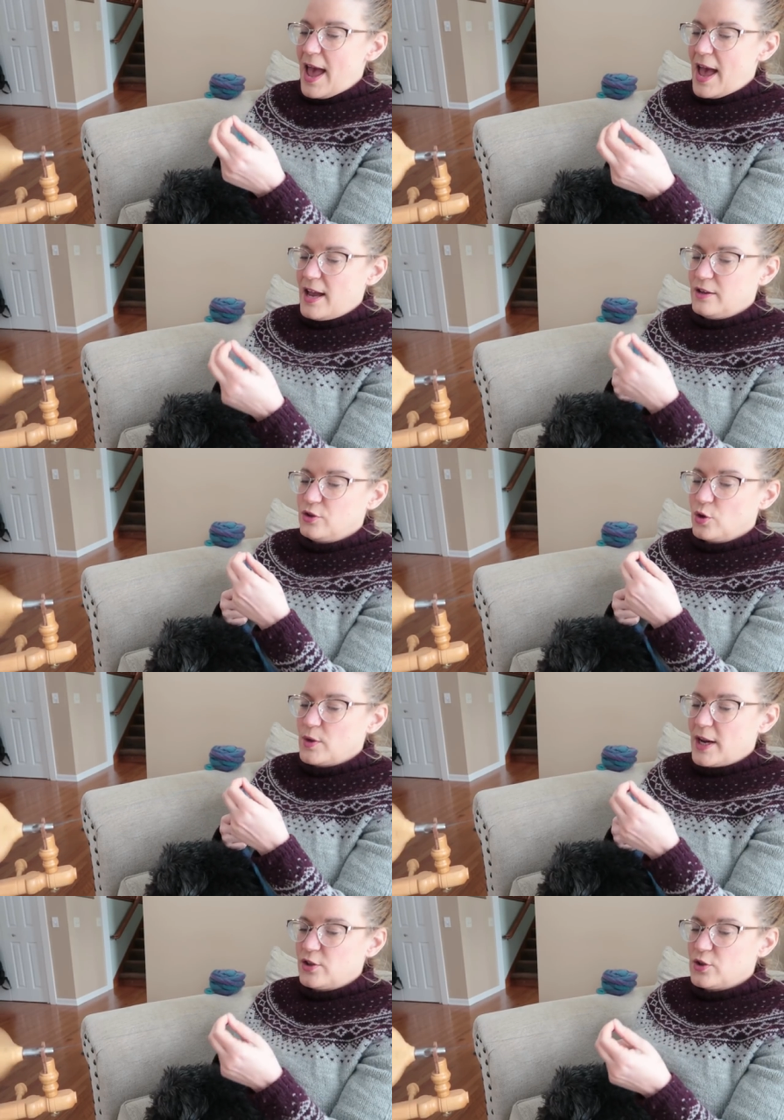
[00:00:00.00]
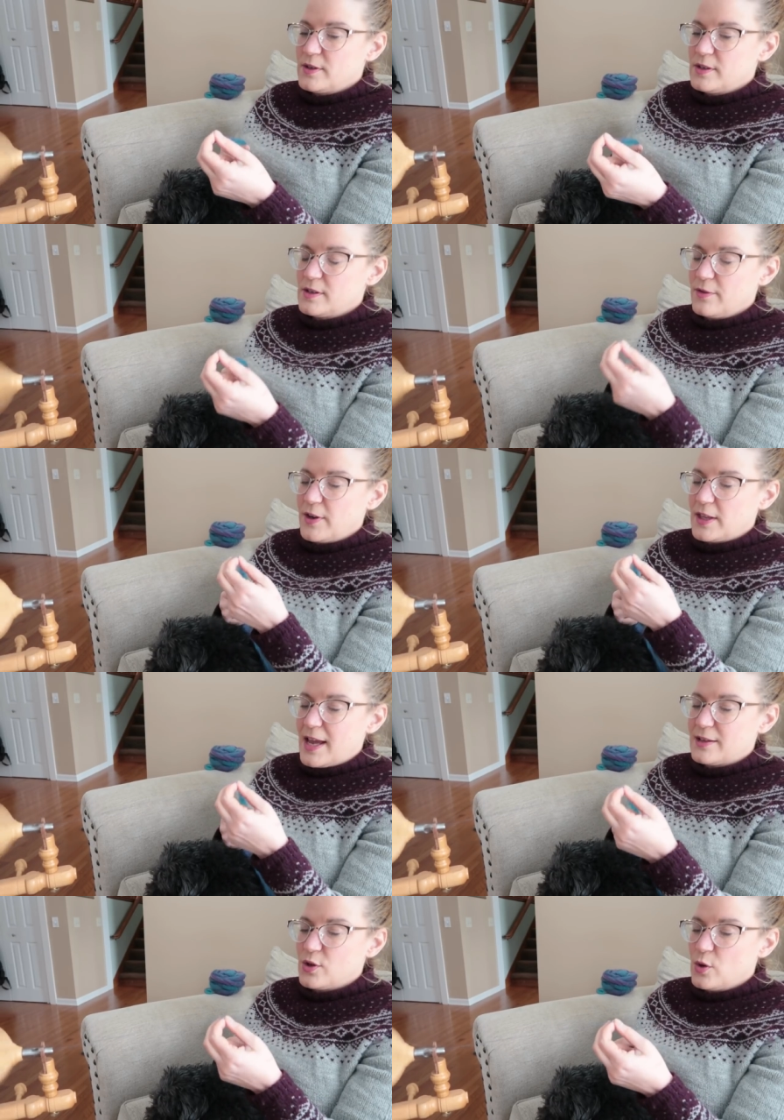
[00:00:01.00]
and donations and stuff like
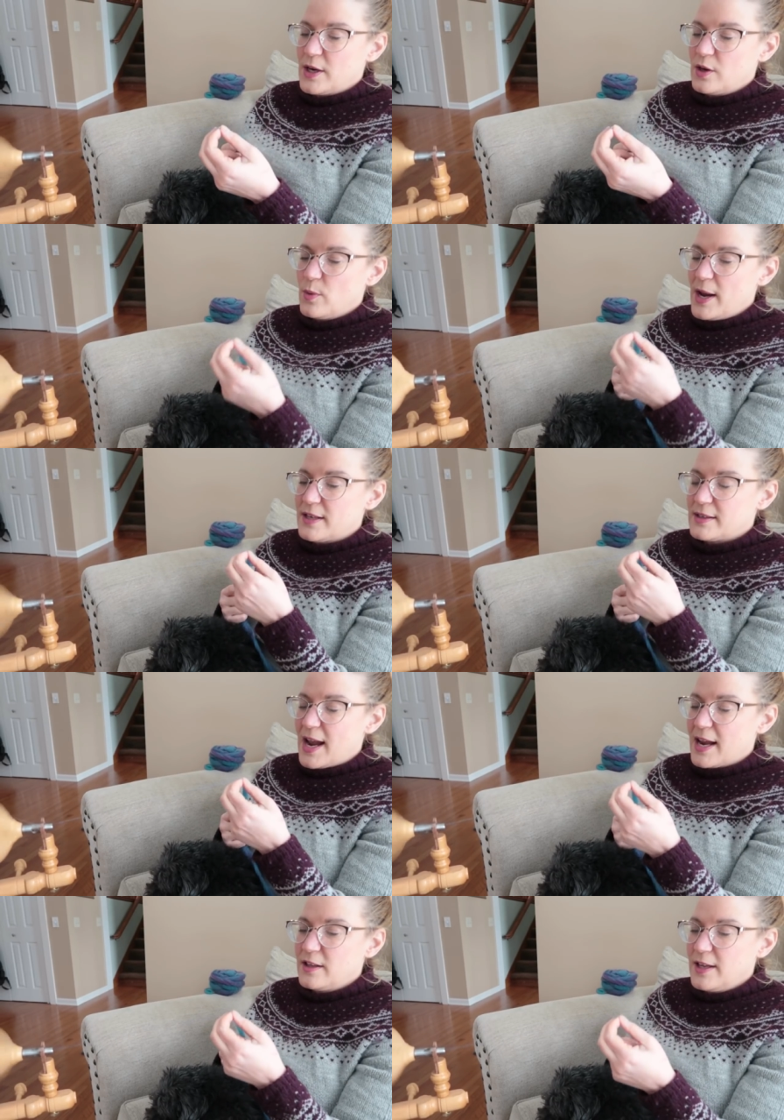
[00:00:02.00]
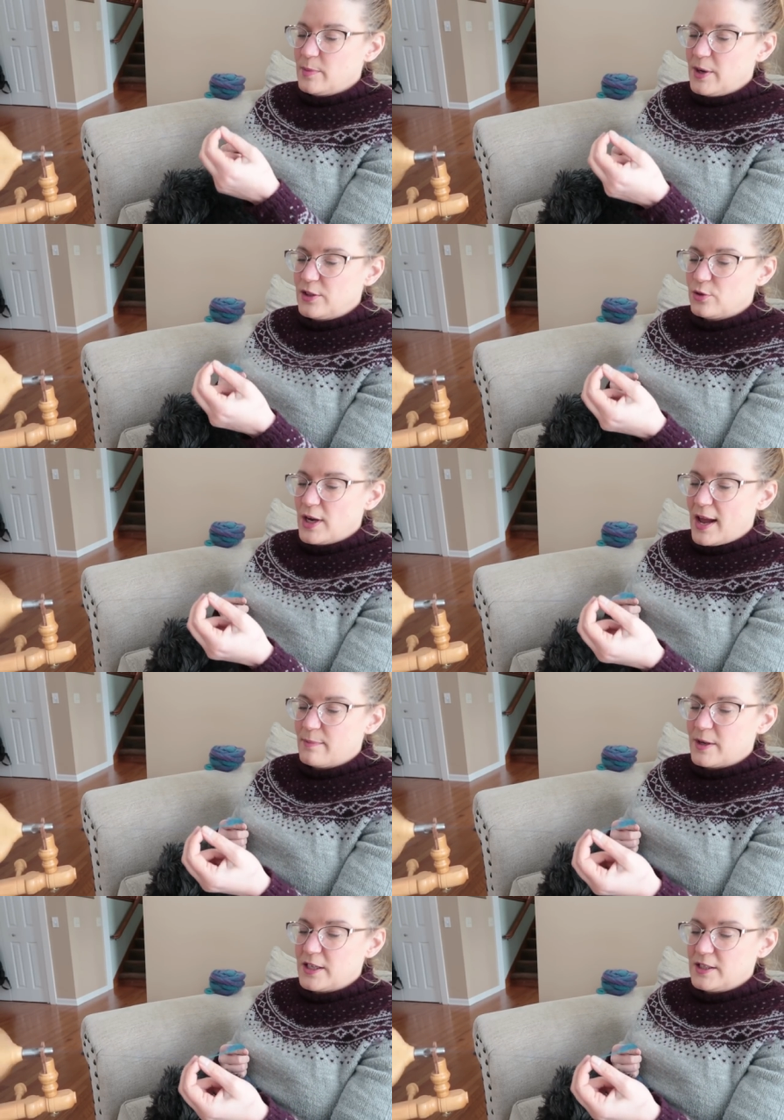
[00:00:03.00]
that, so in a way it's kind of like
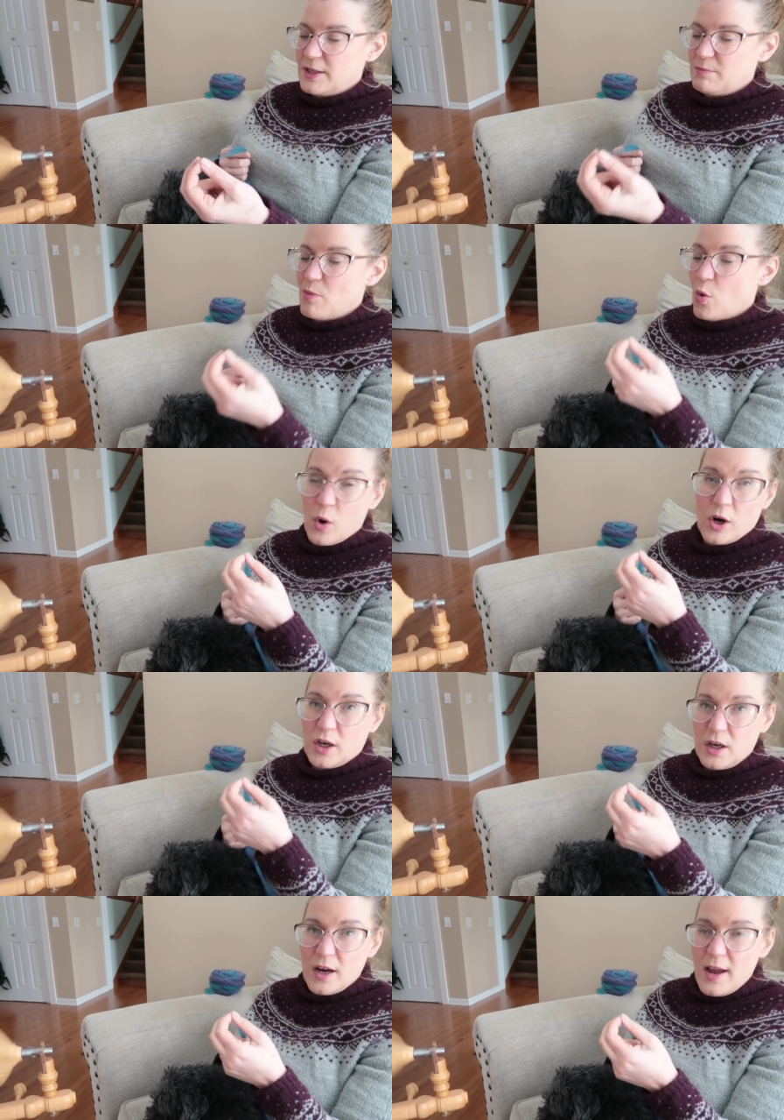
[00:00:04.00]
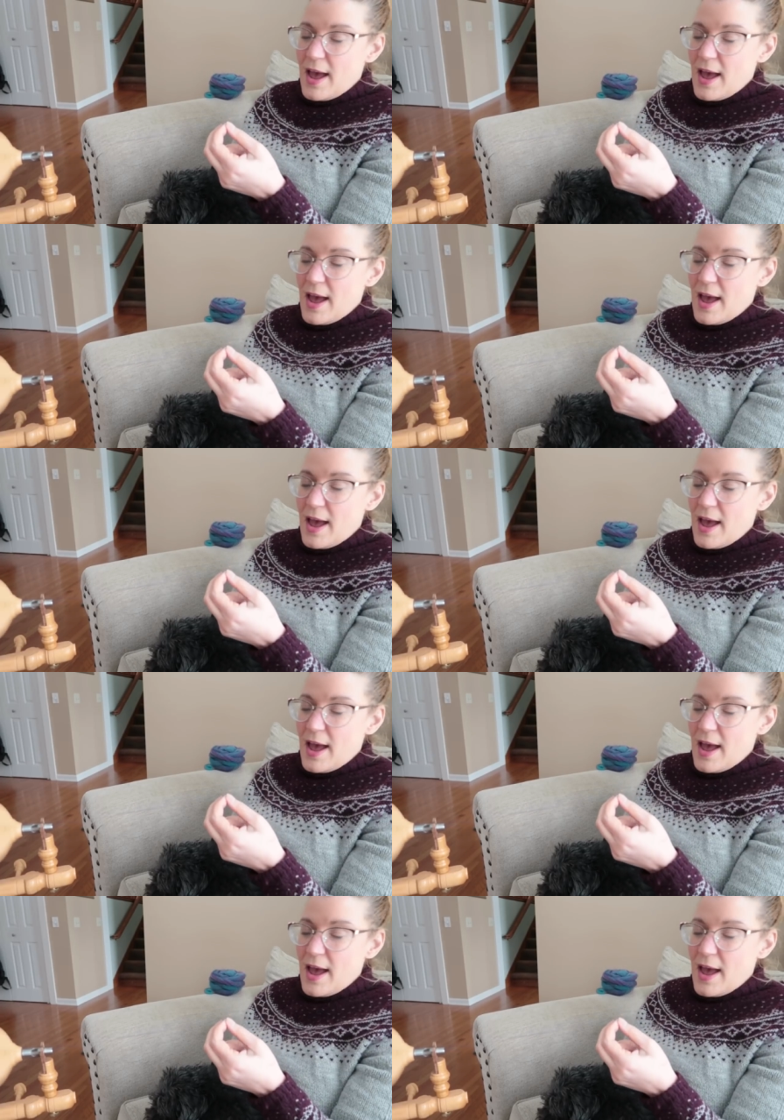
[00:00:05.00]
Patreon, but it did more.